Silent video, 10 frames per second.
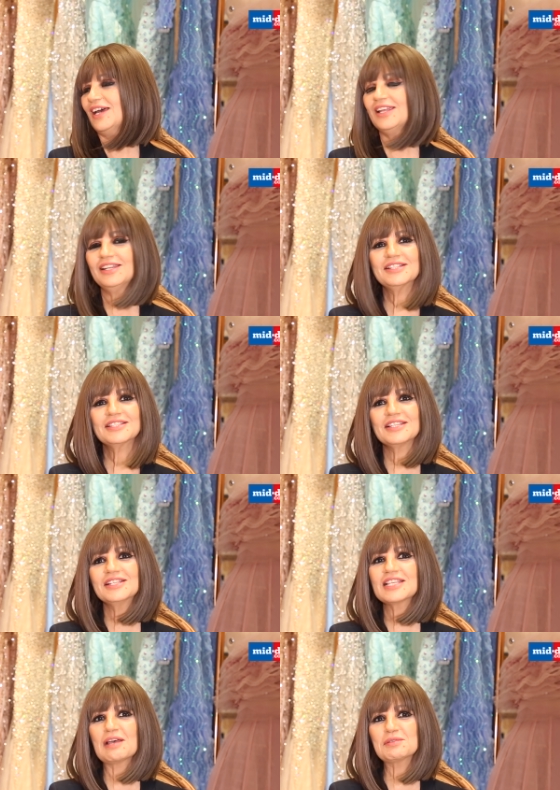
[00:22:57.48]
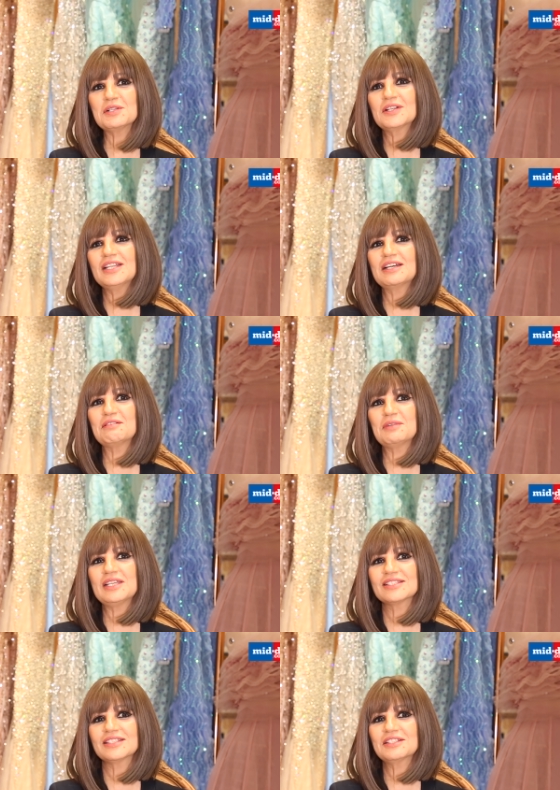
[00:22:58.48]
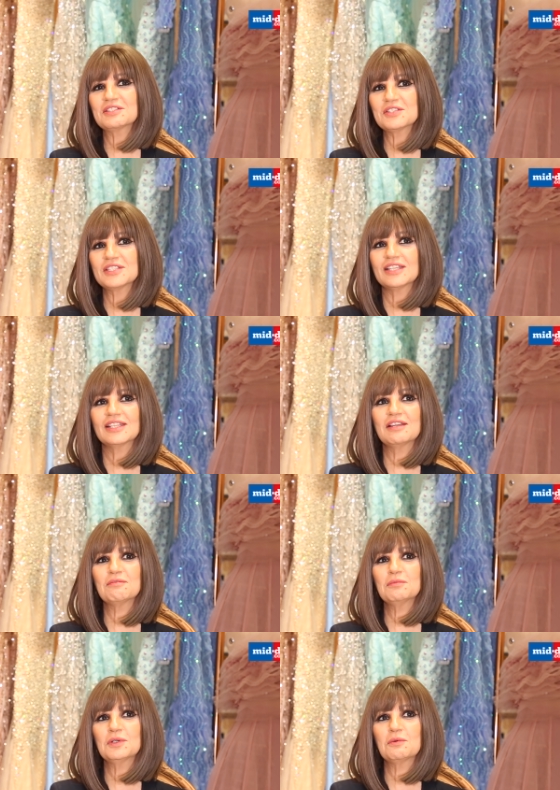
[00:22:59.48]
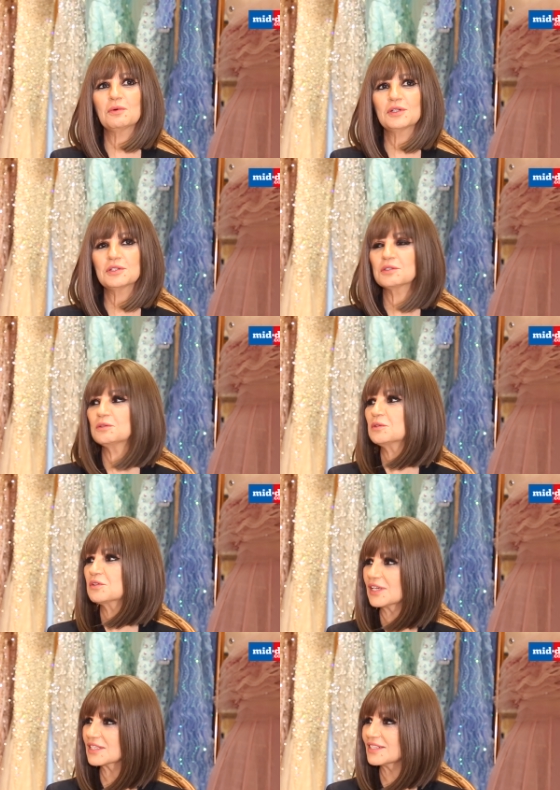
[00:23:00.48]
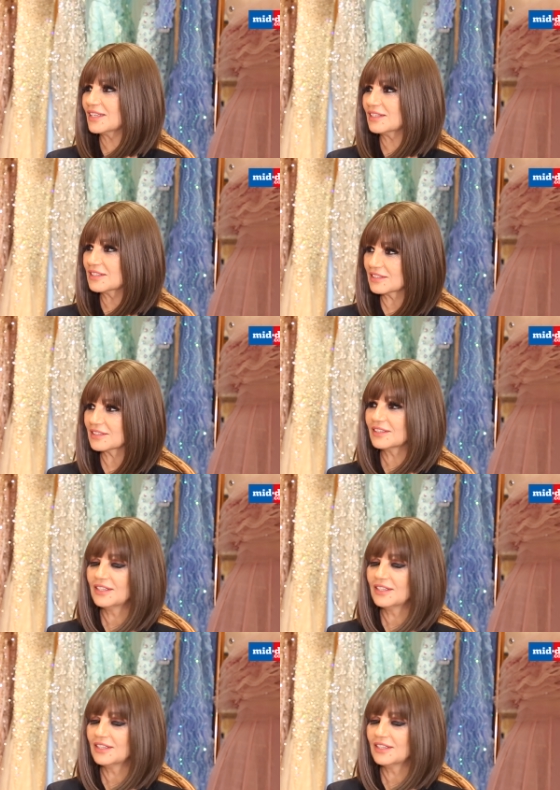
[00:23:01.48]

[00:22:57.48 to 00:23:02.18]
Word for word: and it's it's absolutely amazing to see them want to translate